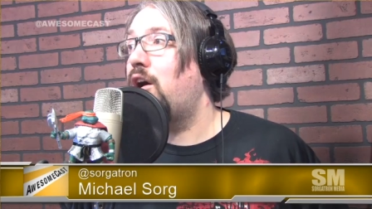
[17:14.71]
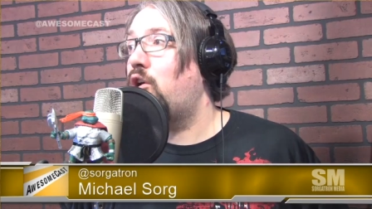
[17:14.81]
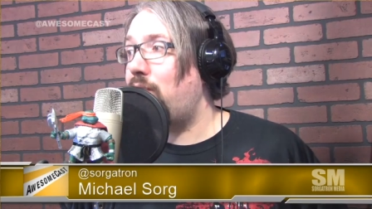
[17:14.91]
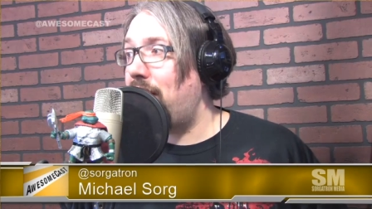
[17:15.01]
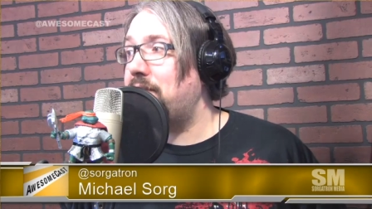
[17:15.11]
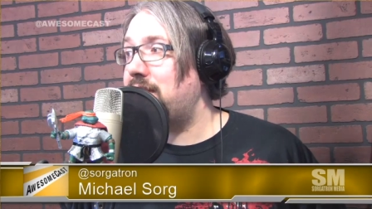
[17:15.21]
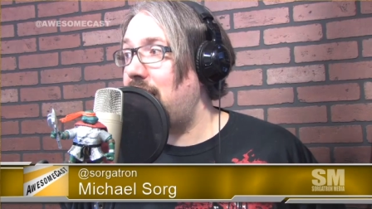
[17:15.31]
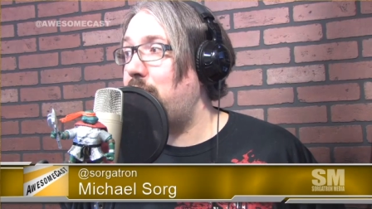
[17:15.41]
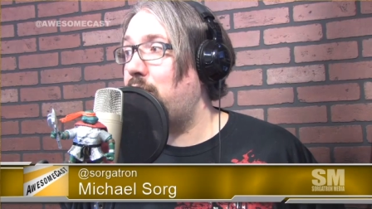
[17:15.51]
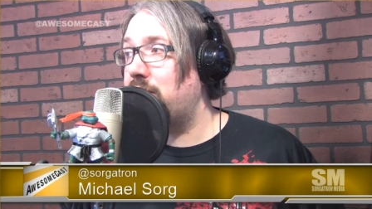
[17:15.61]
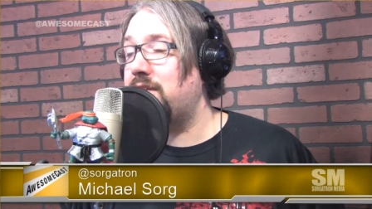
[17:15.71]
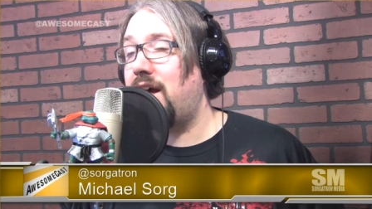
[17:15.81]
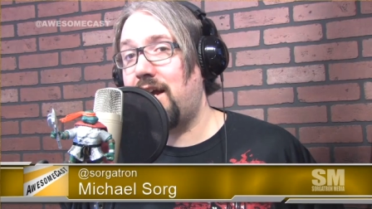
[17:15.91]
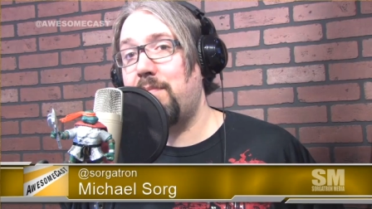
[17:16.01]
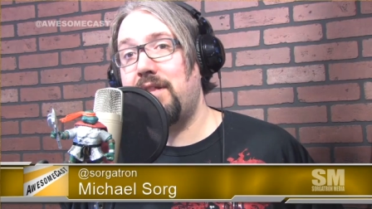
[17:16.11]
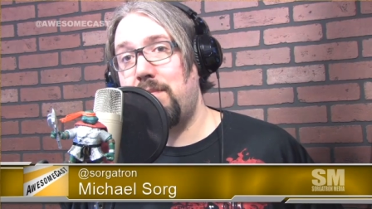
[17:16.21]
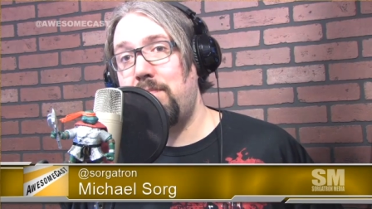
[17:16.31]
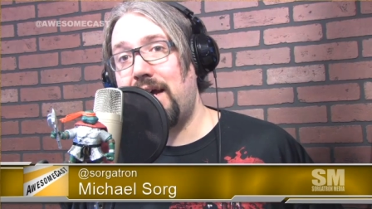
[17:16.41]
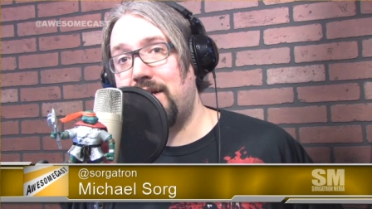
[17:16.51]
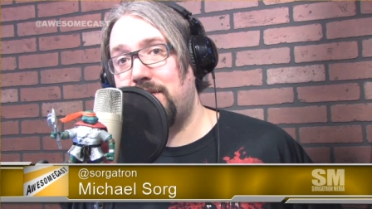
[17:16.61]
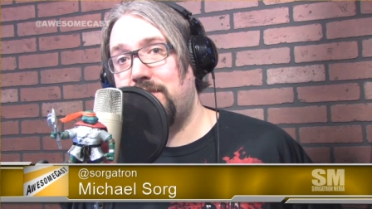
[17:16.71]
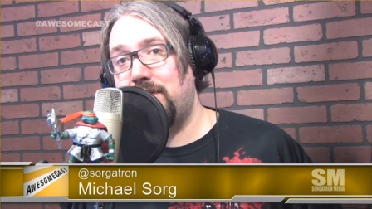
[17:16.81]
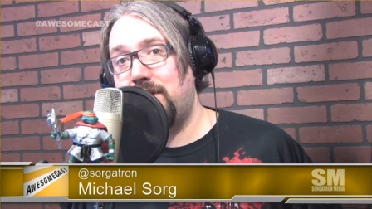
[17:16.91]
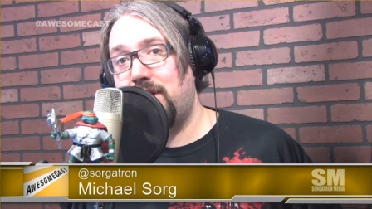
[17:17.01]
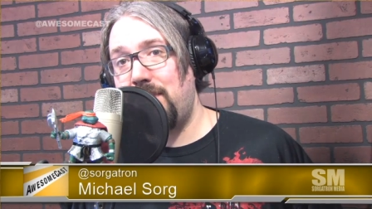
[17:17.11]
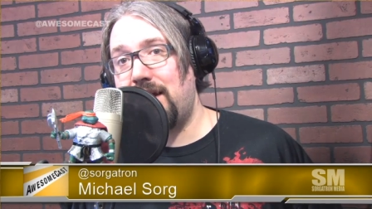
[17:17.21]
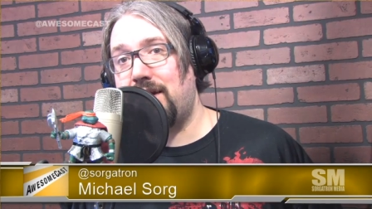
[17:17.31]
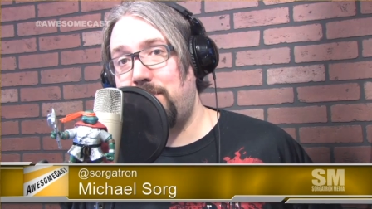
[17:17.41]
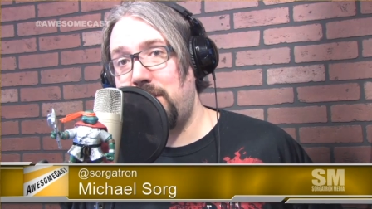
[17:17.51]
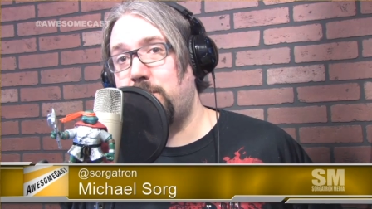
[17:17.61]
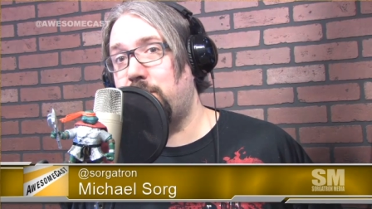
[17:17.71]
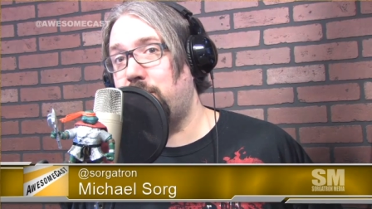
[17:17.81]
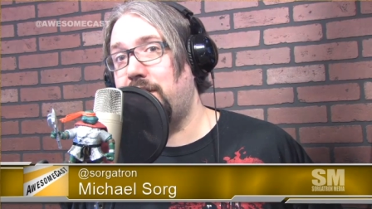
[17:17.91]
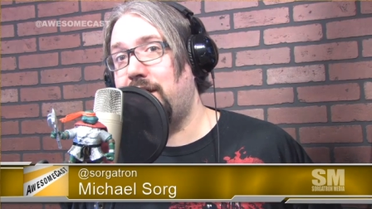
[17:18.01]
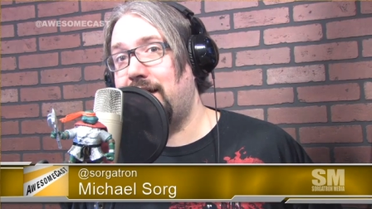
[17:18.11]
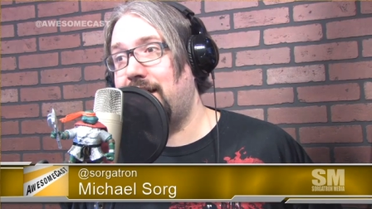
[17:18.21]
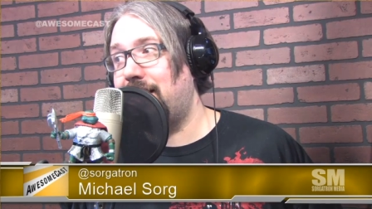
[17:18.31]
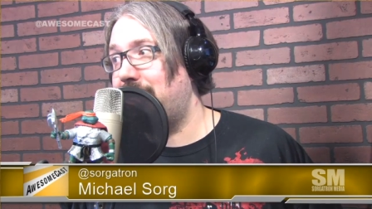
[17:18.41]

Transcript: around the time when we're talking about the mech, the mech people uh,